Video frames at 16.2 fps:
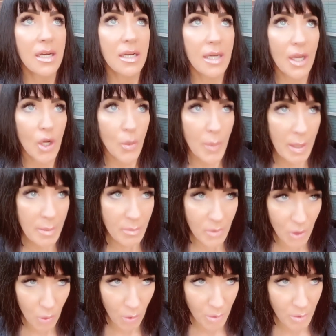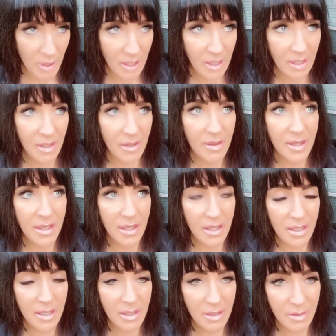I hope I'm quoting
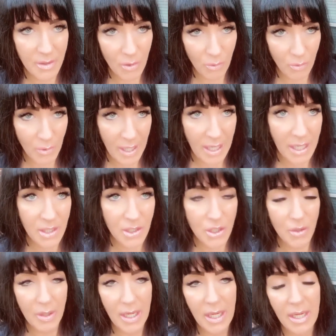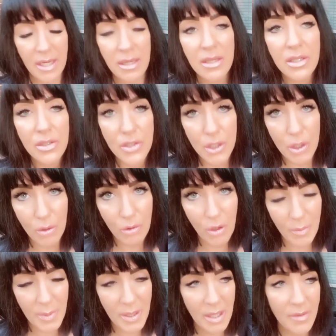the, the range, okay? Don't
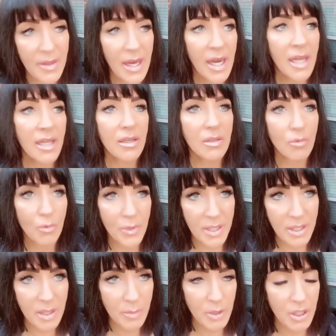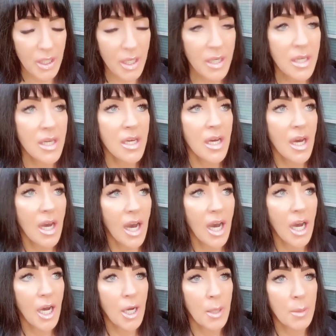quote me on that, read the book.
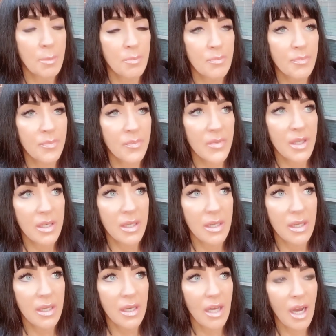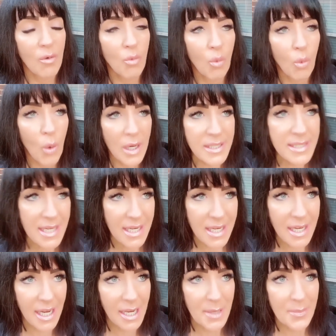Um, one
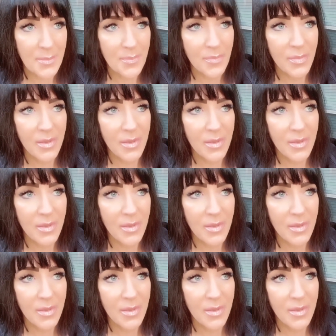time,